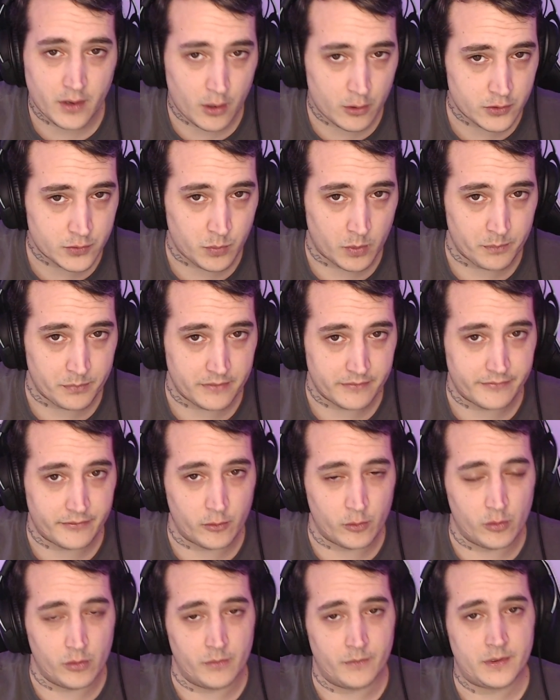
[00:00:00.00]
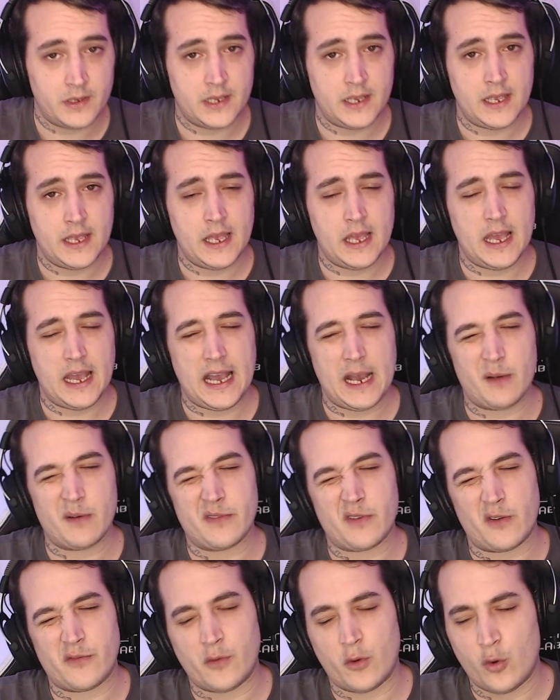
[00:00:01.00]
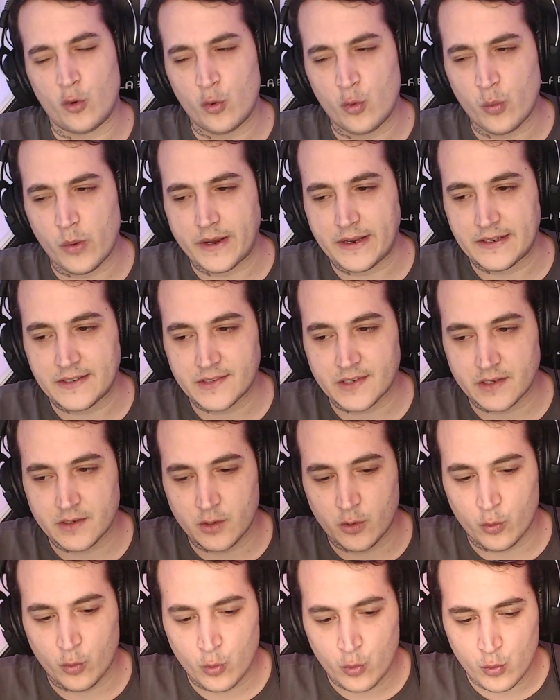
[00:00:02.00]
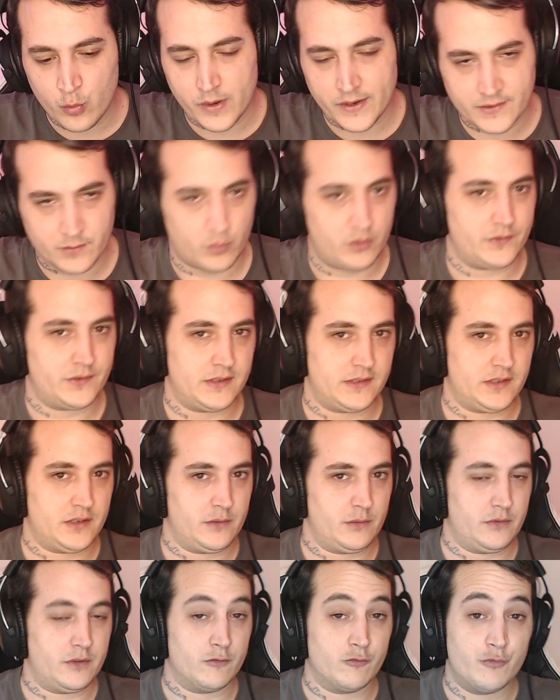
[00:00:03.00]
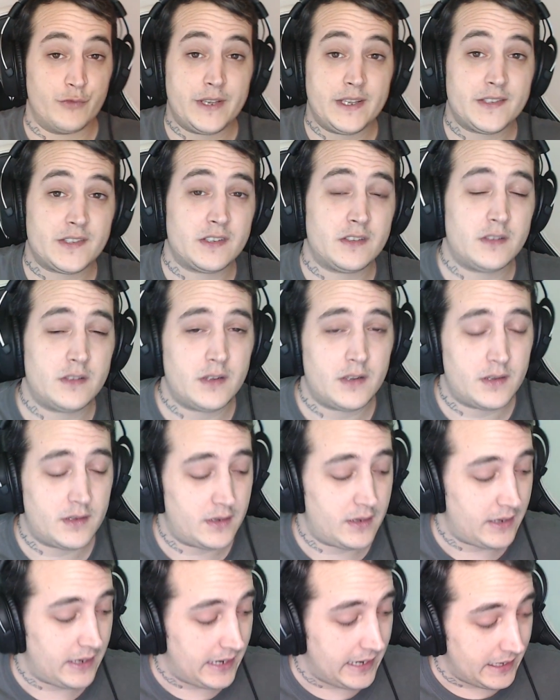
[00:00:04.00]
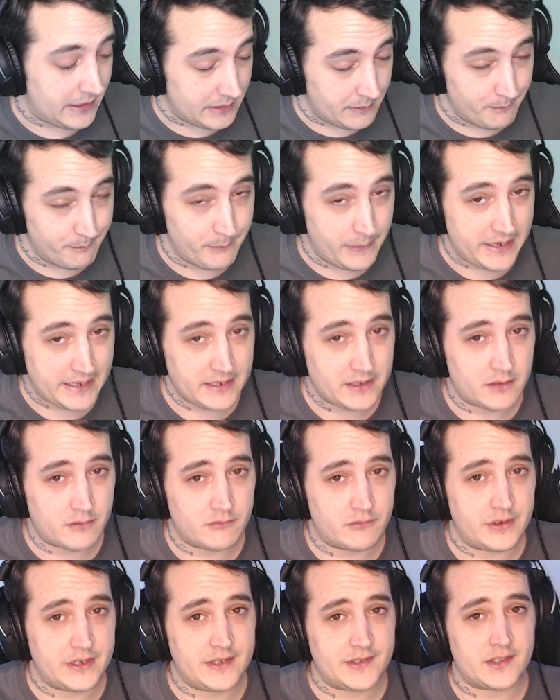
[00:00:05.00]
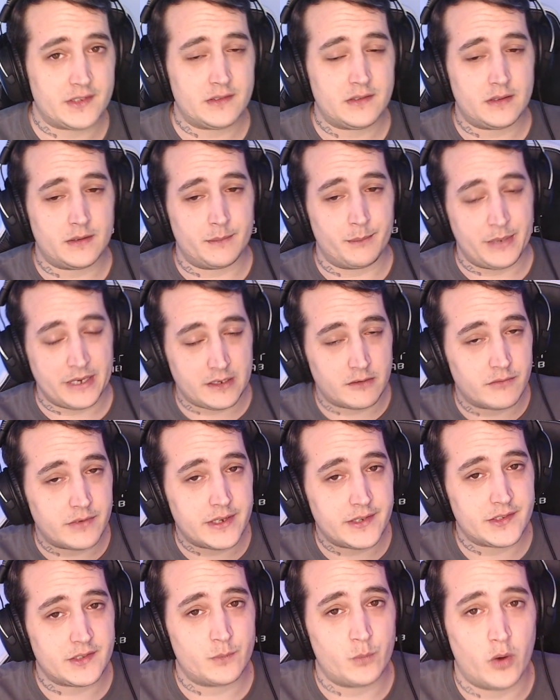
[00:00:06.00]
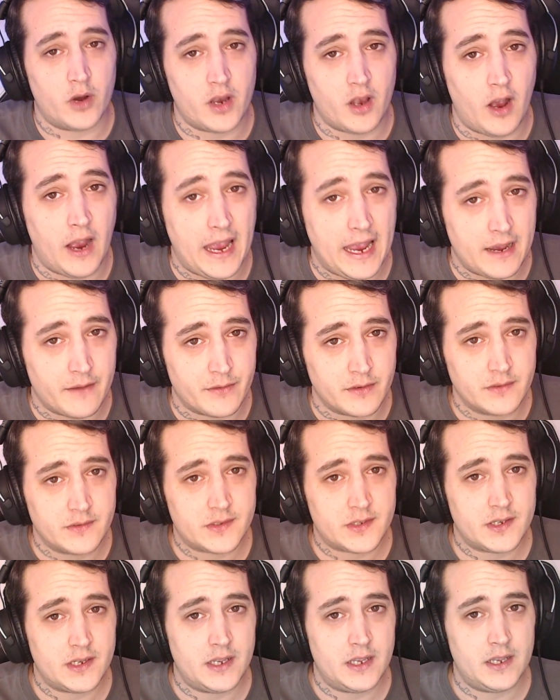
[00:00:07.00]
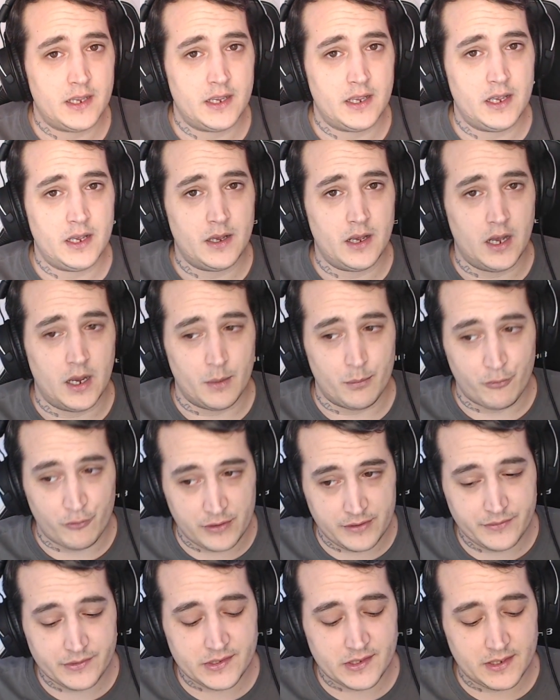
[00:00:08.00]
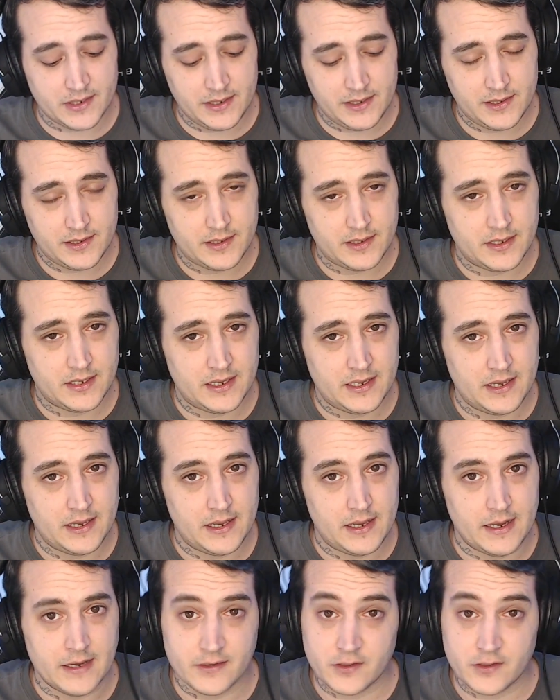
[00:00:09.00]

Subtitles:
owned one before. However, I've always wanted to. The reason, and the main reason, the big reason why I haven't previously, is